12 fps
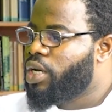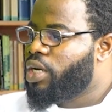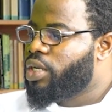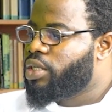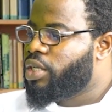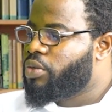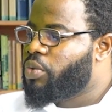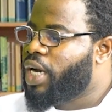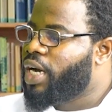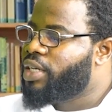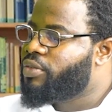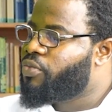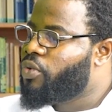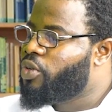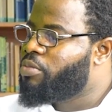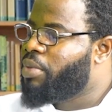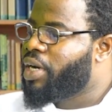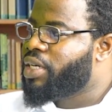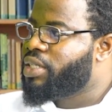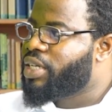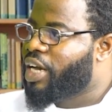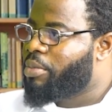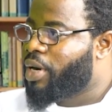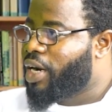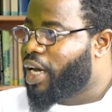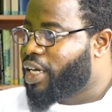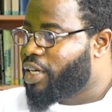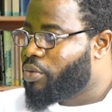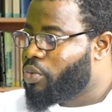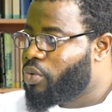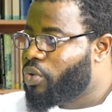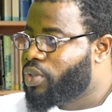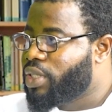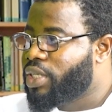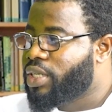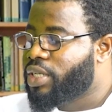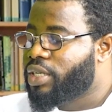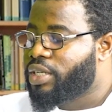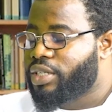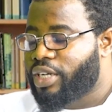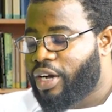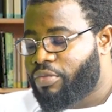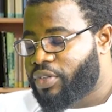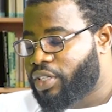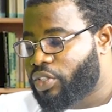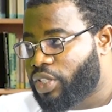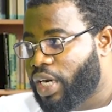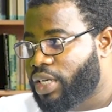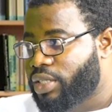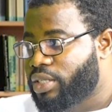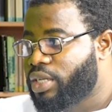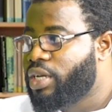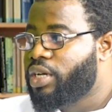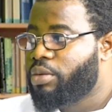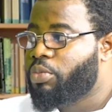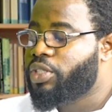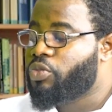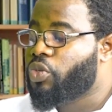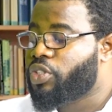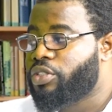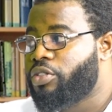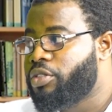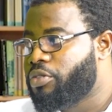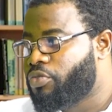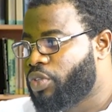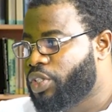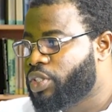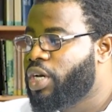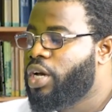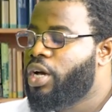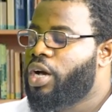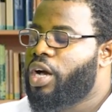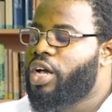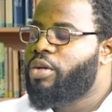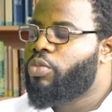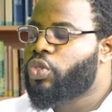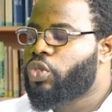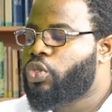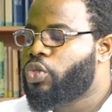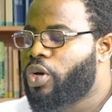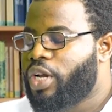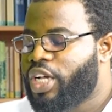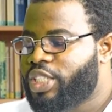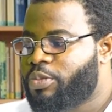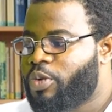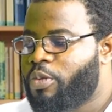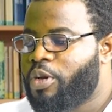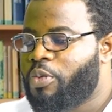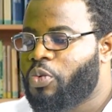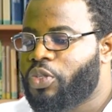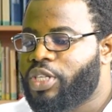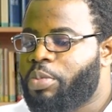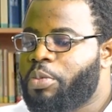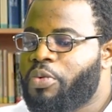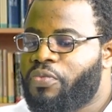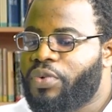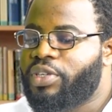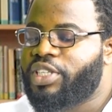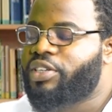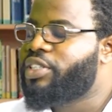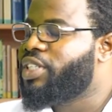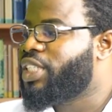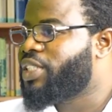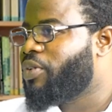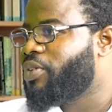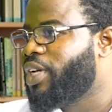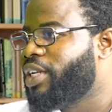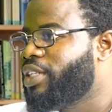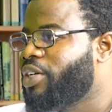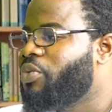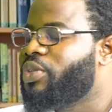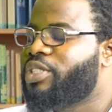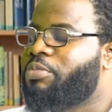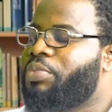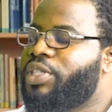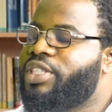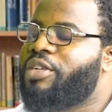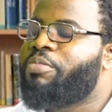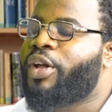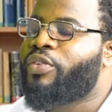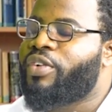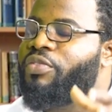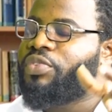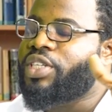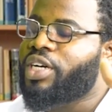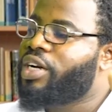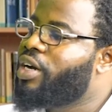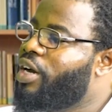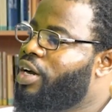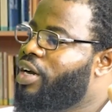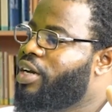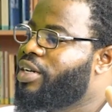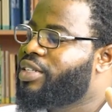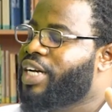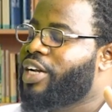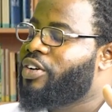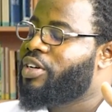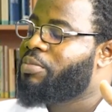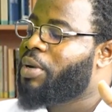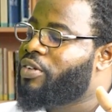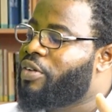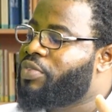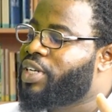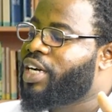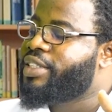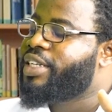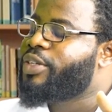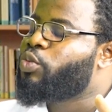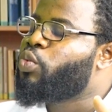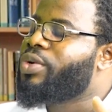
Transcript: Yeah. Then we had, followed by Kameralei, who wrote The African Child, but it was written in French. Yeah. Amos Tutola's problem was that the critics felt that it was depicting a part of Africa, a part of Africa that